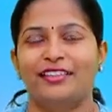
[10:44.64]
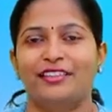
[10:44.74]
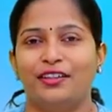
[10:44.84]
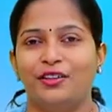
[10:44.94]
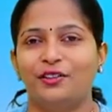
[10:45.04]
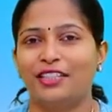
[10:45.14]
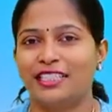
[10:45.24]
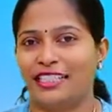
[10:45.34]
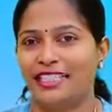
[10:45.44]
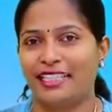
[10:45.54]
So
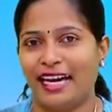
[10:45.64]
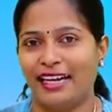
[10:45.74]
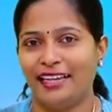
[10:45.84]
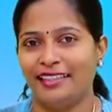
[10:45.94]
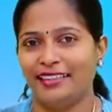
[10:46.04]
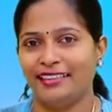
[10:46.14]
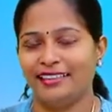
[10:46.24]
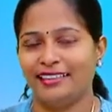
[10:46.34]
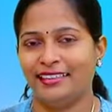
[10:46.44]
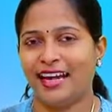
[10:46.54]
she said,
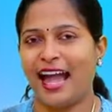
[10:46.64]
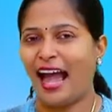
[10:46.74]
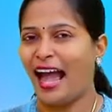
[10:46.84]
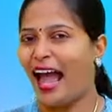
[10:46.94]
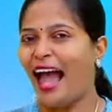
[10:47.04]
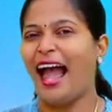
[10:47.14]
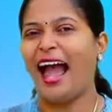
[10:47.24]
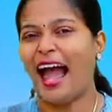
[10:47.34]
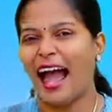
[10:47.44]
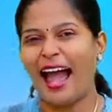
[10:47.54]
ah,
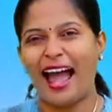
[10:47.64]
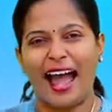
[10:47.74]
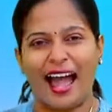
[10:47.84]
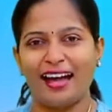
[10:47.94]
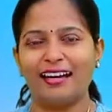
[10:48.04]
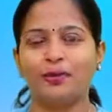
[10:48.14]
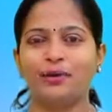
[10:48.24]
ah, ah.